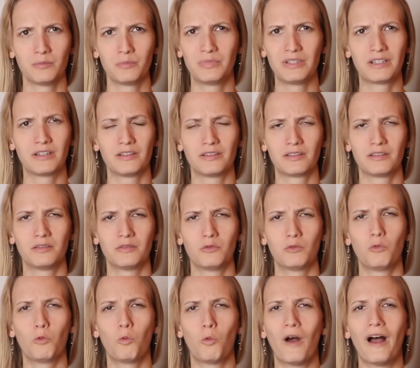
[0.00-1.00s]
Because
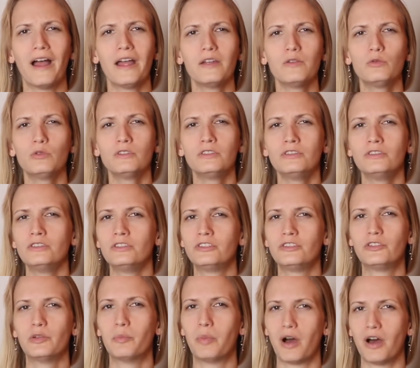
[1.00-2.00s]
why
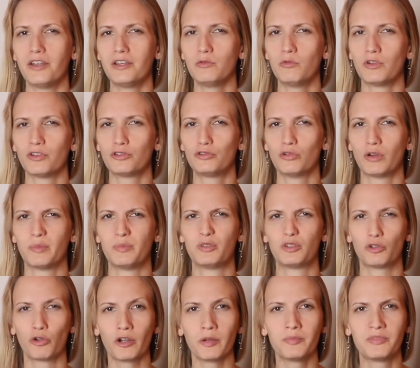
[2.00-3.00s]
wouldn't the body want to
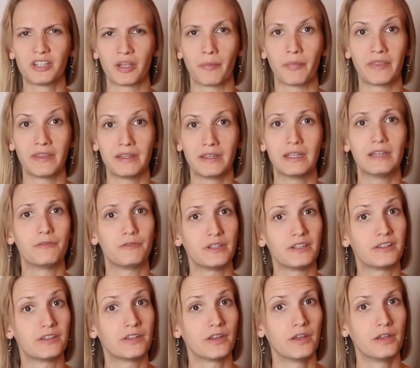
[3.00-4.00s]
absorb something if
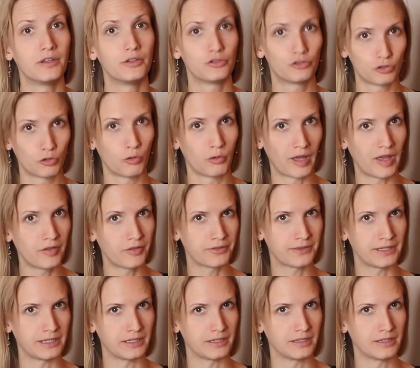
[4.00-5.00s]
it's so healthy?